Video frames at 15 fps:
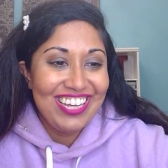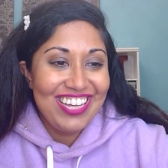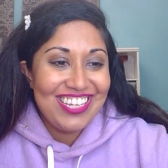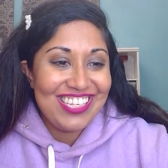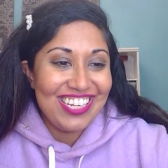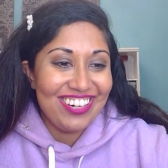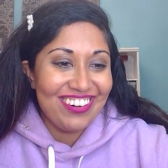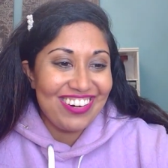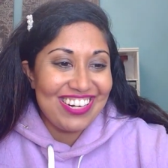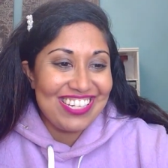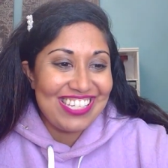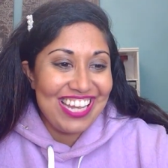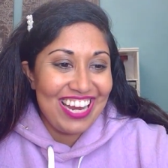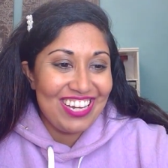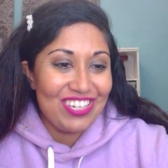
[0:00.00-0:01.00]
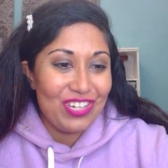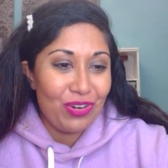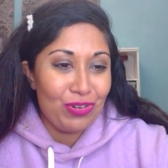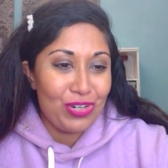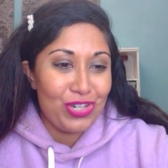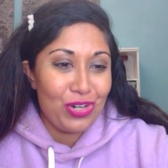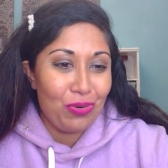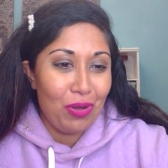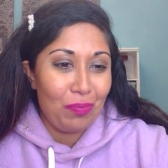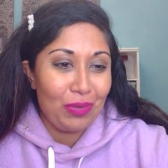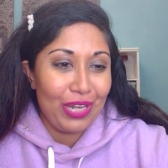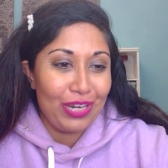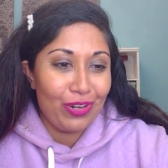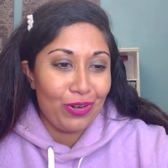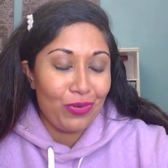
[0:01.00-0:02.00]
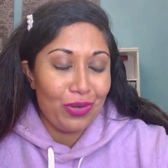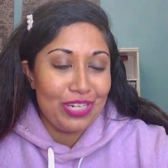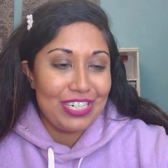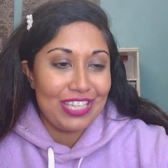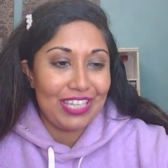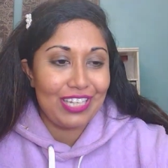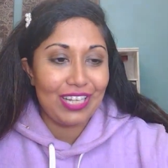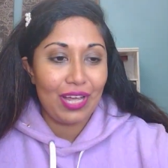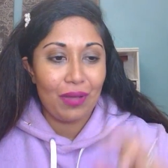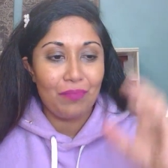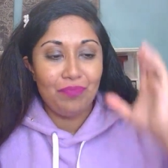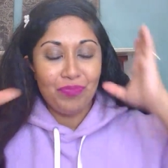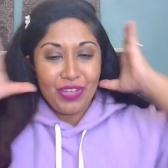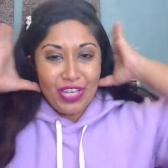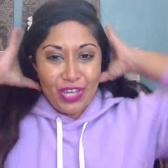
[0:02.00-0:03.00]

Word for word: So Sierra is saying, don't show up like you're going to the club.